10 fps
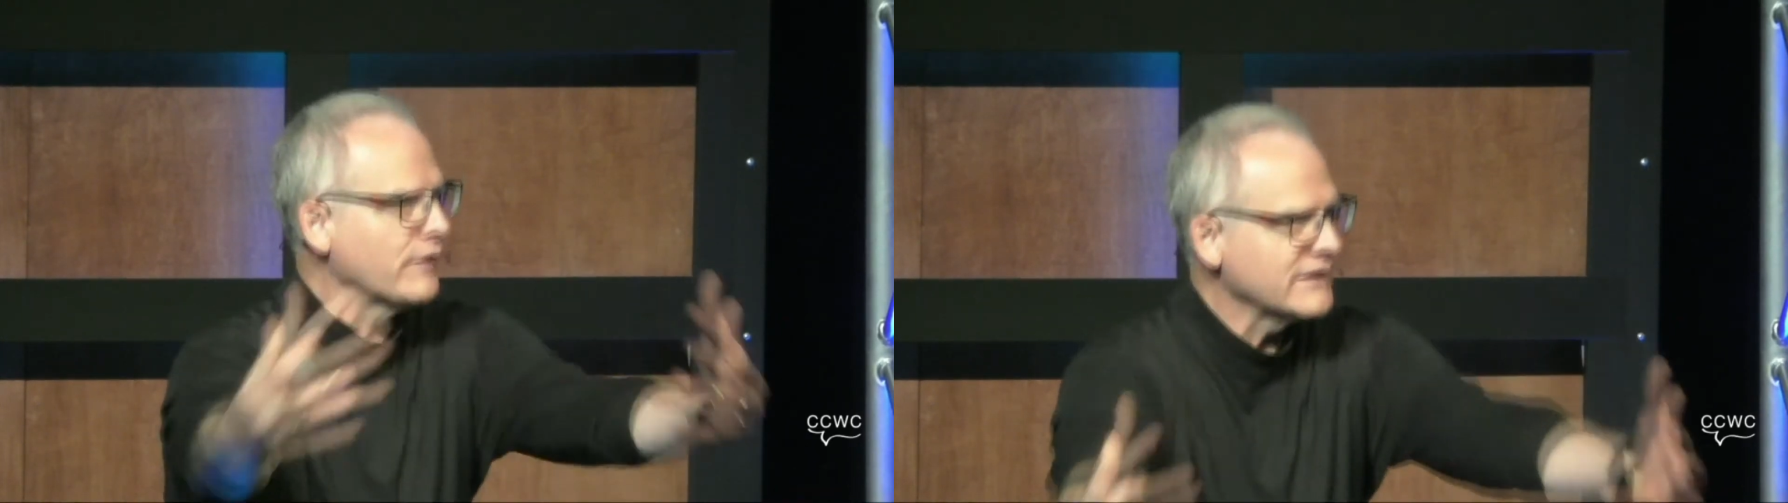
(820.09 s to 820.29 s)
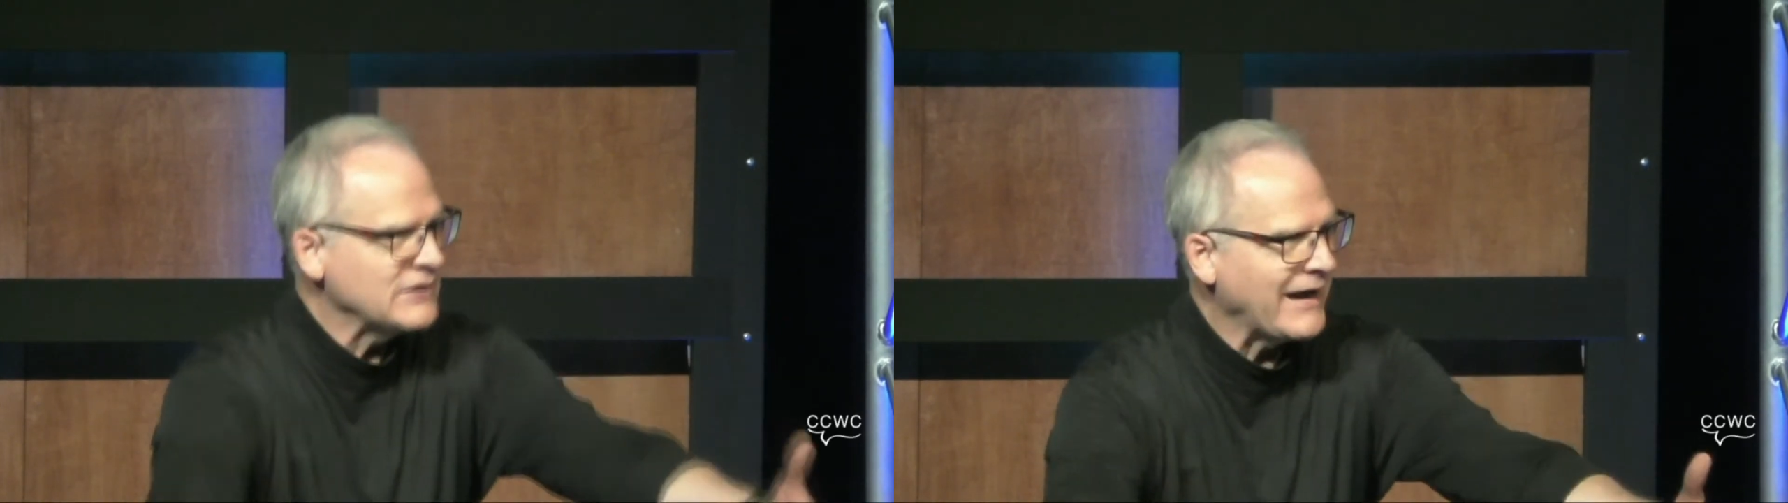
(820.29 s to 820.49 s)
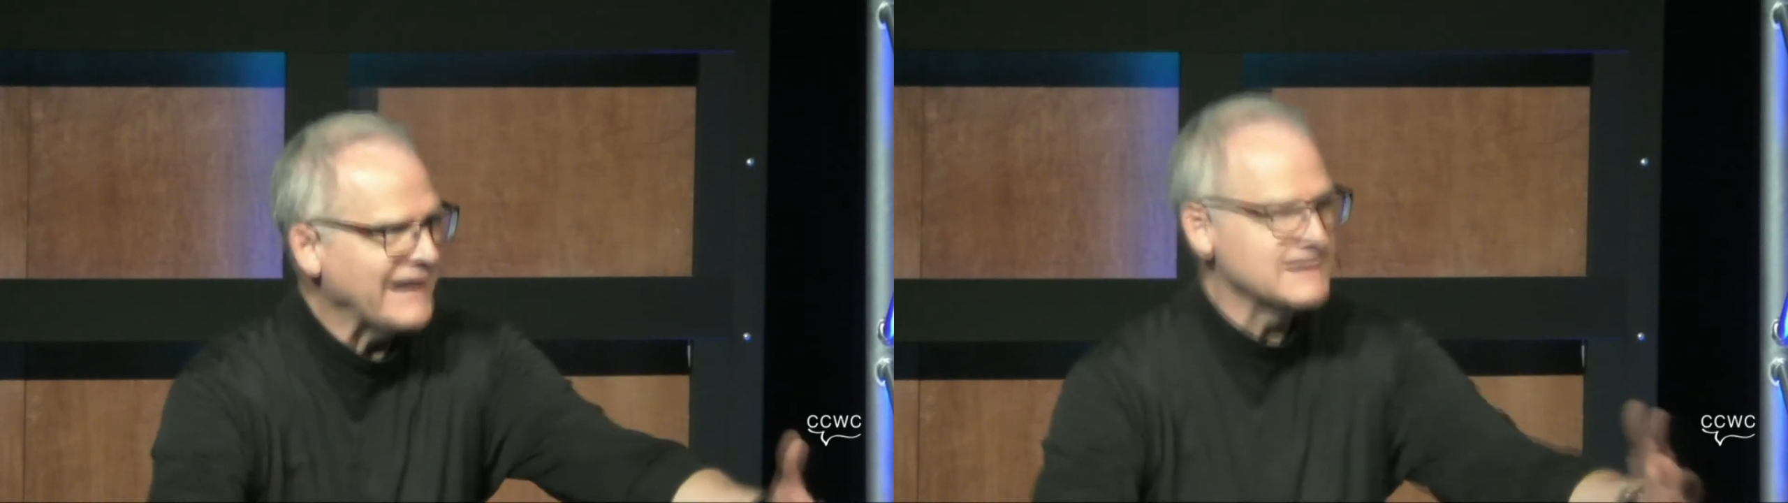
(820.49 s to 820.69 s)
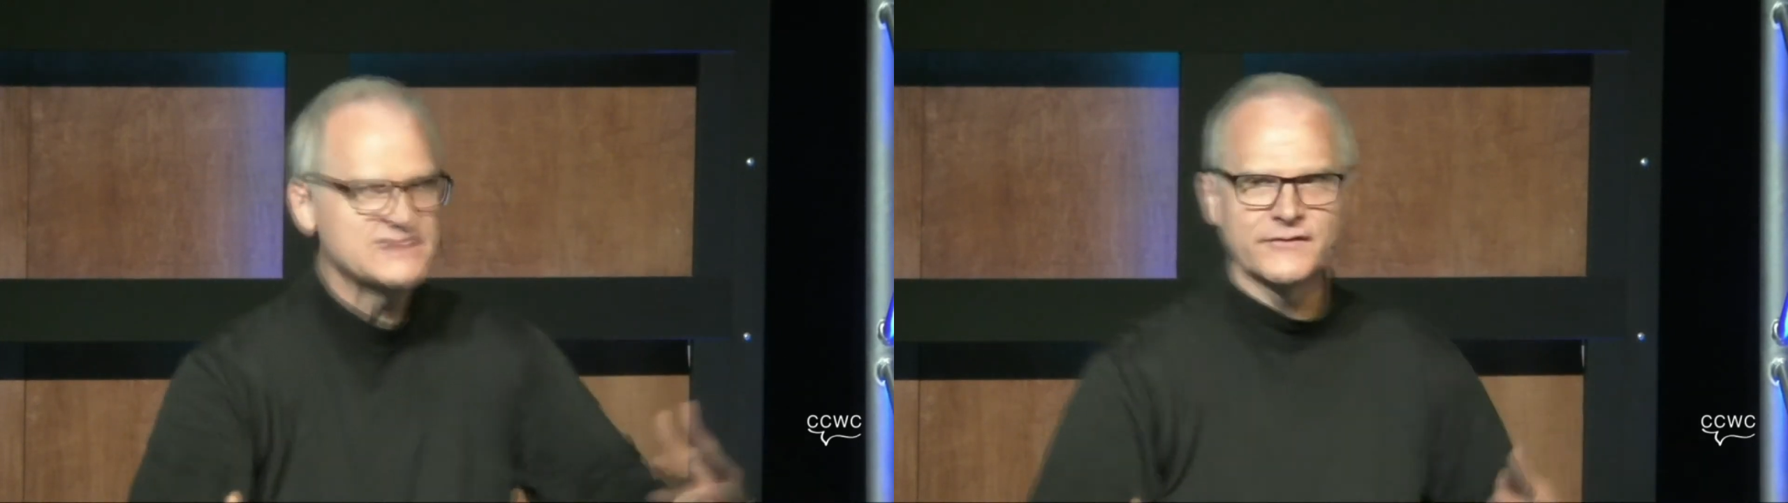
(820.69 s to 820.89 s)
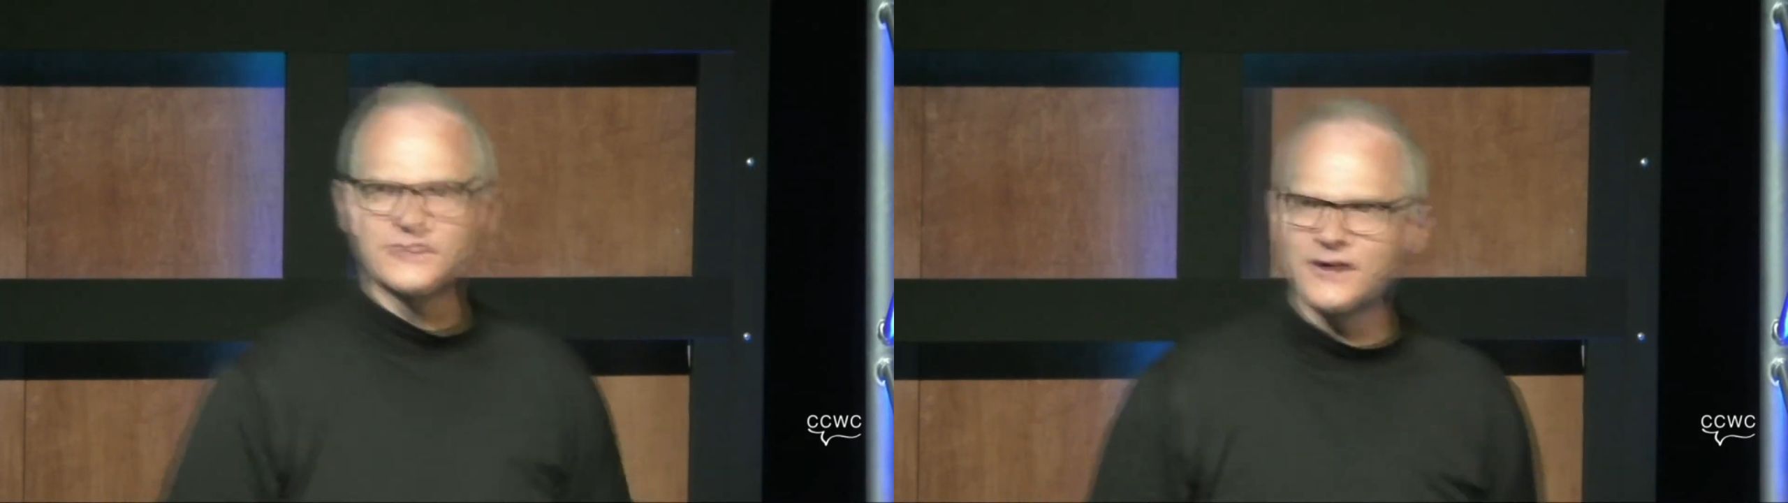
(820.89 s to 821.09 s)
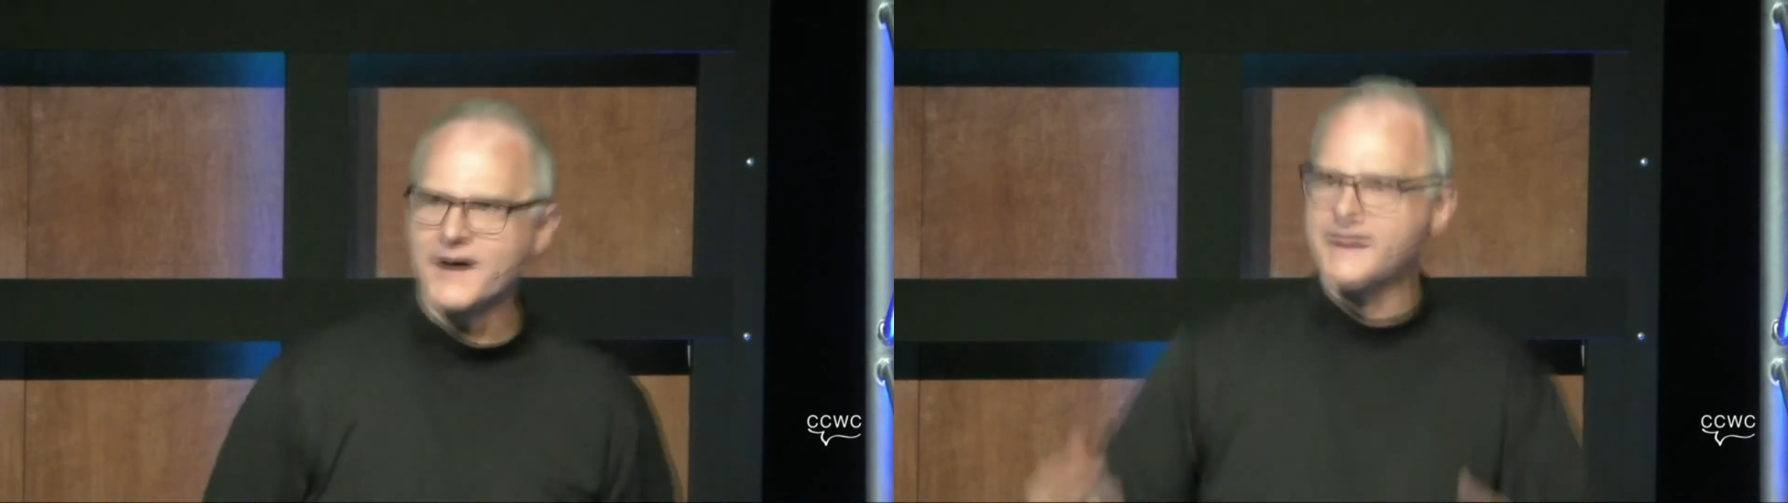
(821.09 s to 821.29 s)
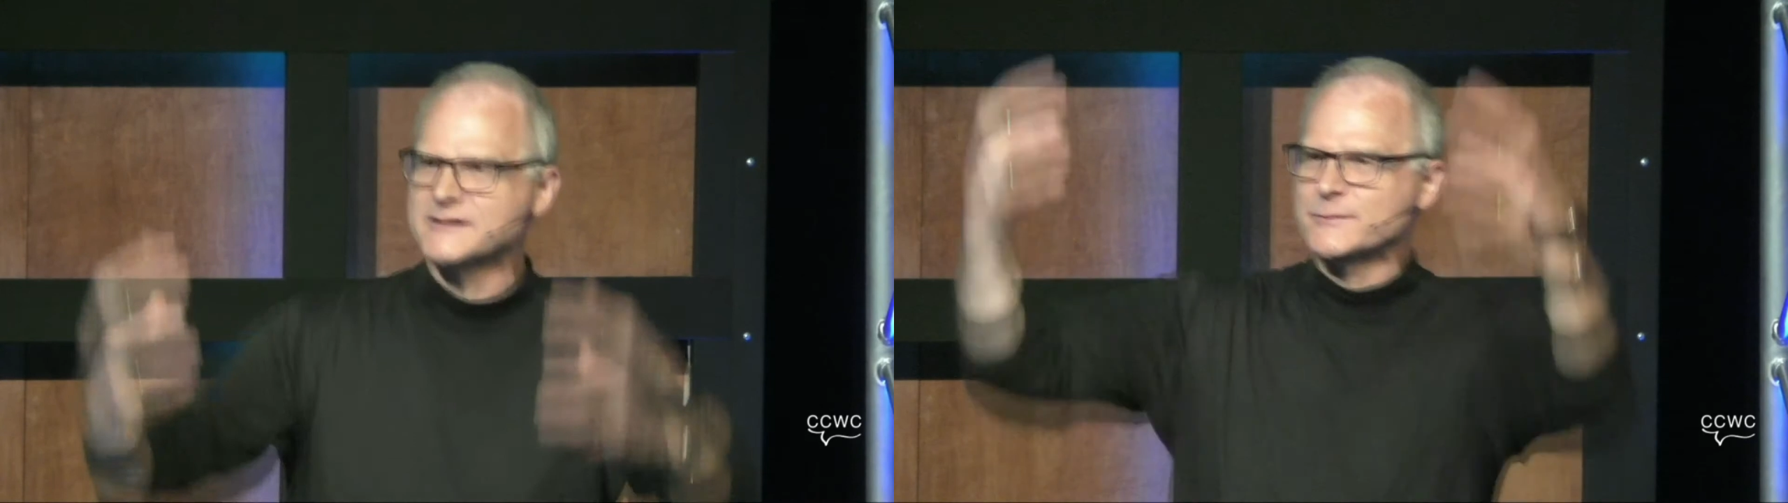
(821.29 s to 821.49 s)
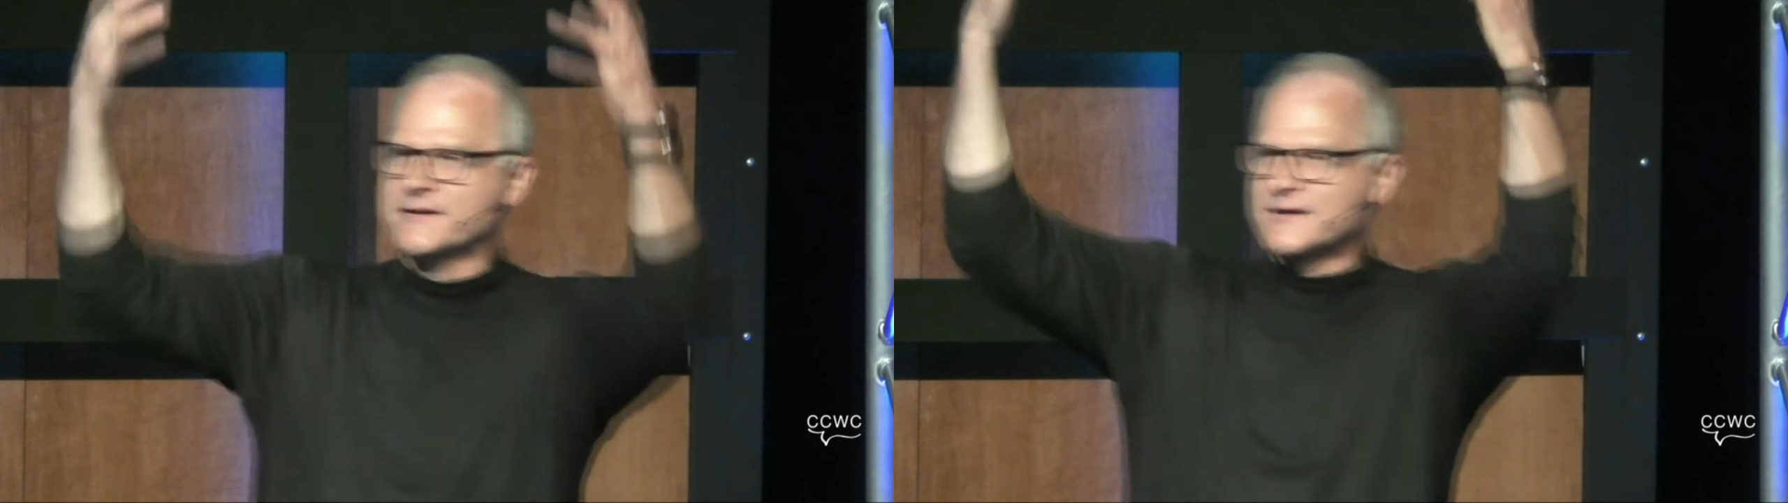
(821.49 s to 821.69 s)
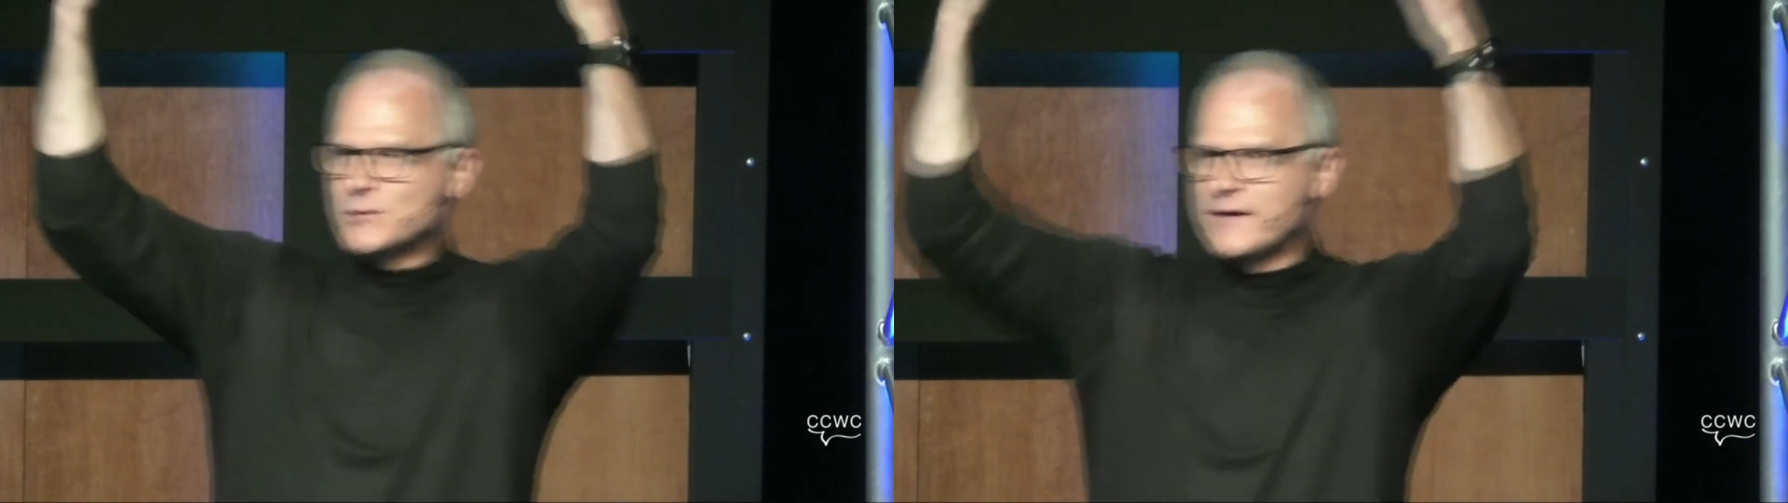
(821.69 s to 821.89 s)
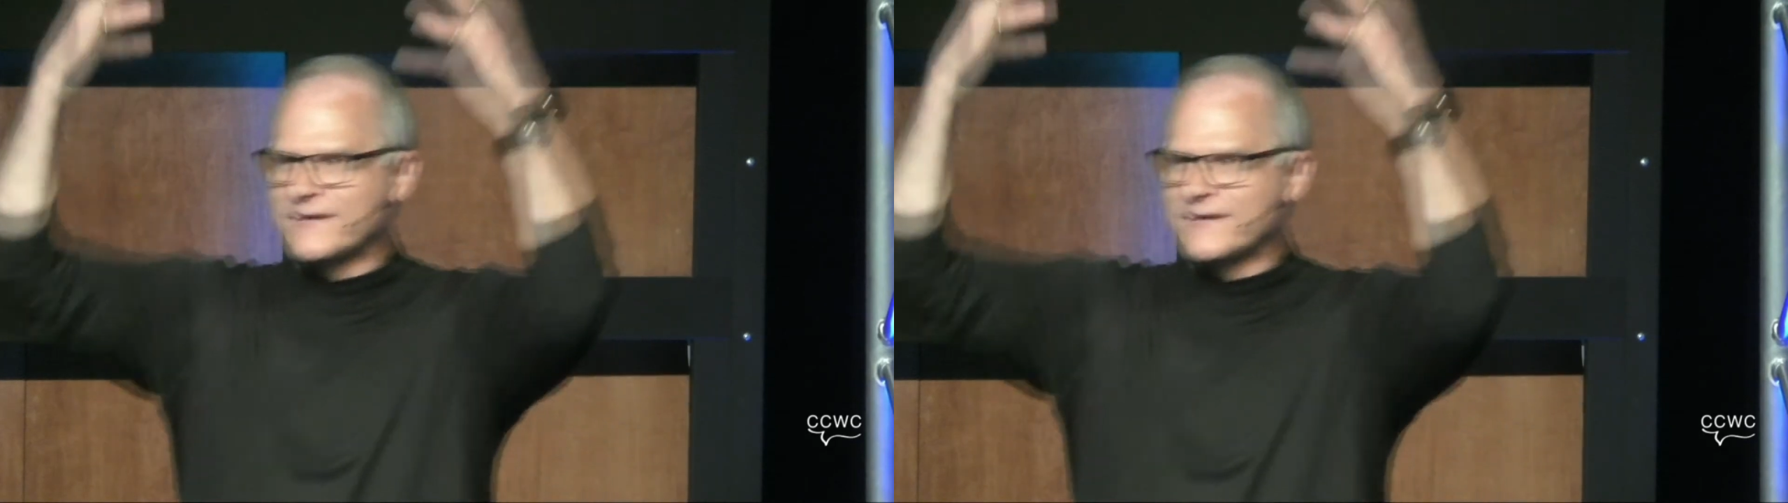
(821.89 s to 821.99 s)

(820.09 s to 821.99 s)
the kindness of God is because we